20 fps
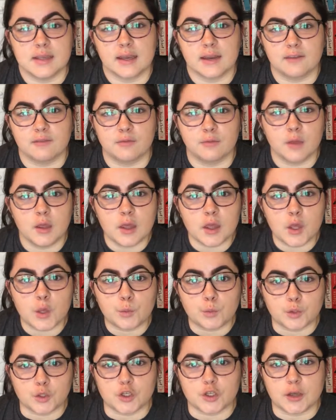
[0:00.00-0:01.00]
that have
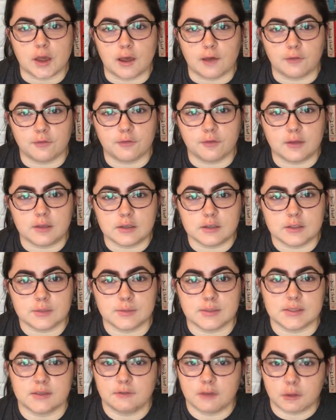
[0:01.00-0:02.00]
pushed off
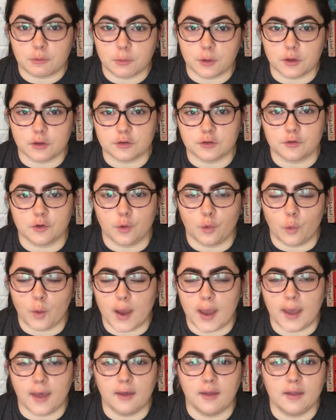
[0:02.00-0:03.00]
specific books for a
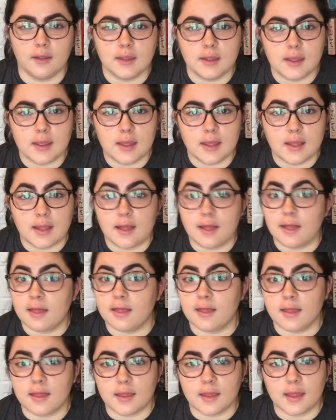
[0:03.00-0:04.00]
while.
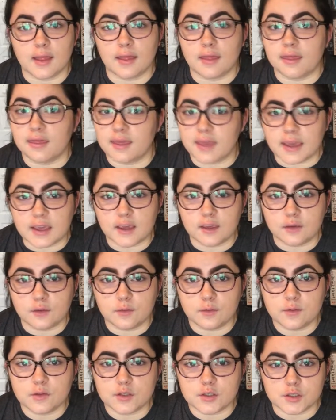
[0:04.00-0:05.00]
Thank
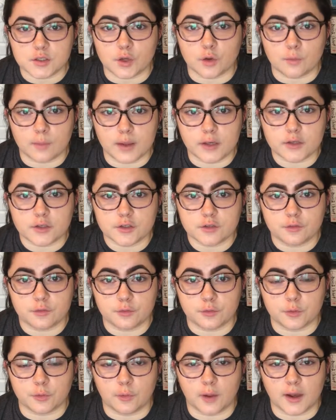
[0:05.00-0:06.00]
you so much
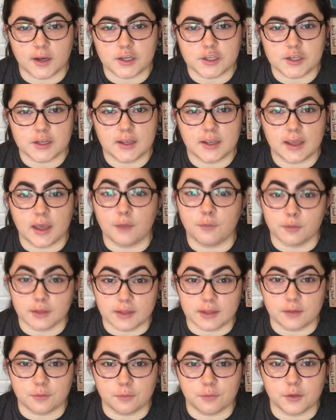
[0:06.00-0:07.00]
for watching. I
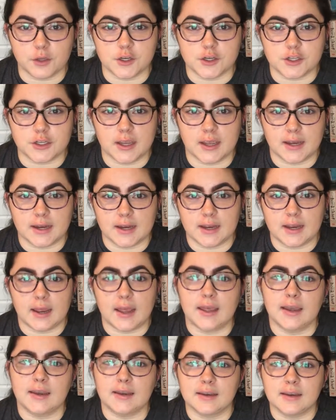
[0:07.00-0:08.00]
really appreciate it,
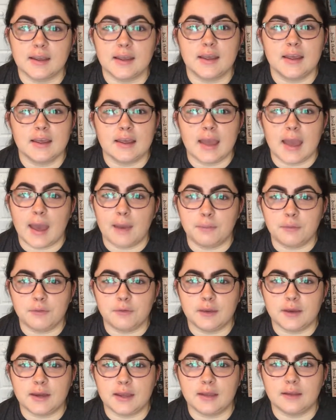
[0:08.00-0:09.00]
and happy
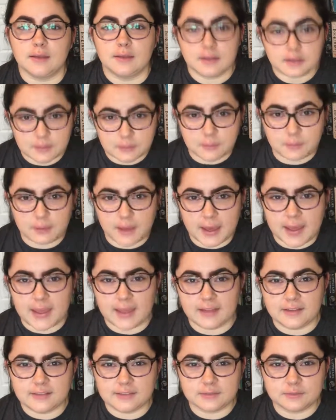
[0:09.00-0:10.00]
reading. Bye!